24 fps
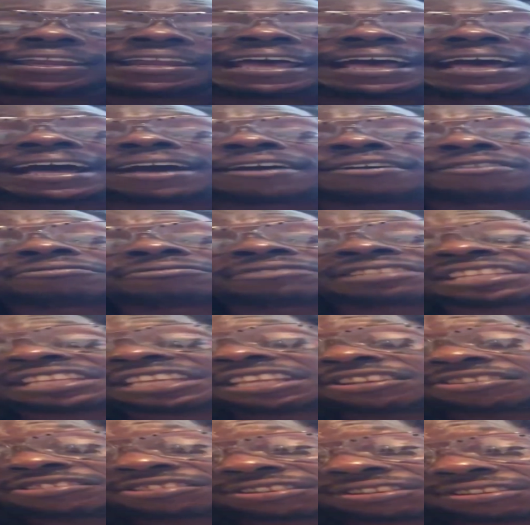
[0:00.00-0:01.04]
now
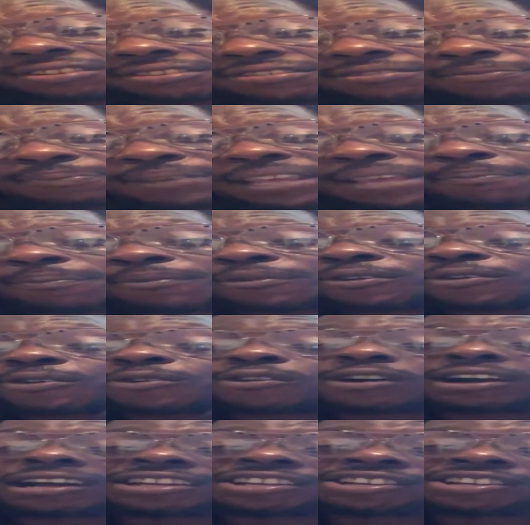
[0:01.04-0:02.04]
teachers, people who are